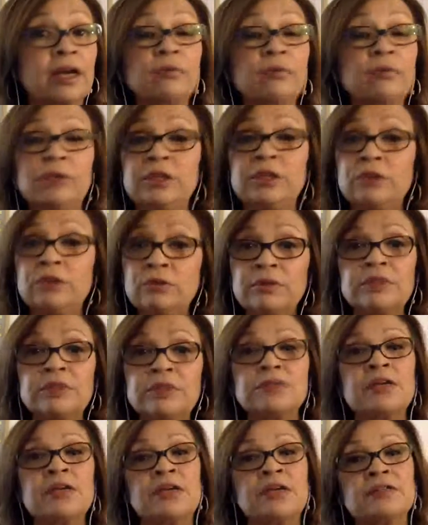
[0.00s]
We know this
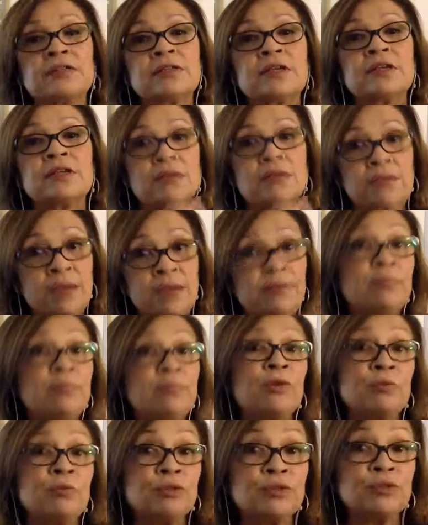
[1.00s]
as baby
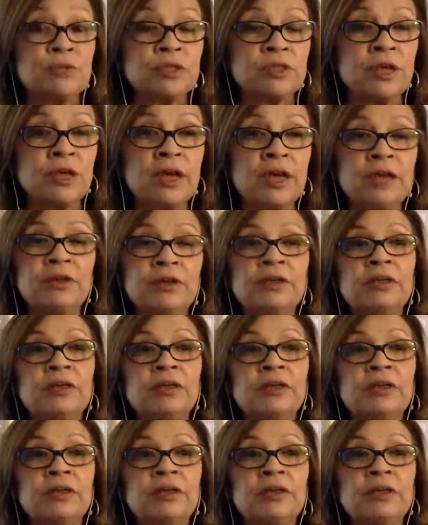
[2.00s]
boomers retire,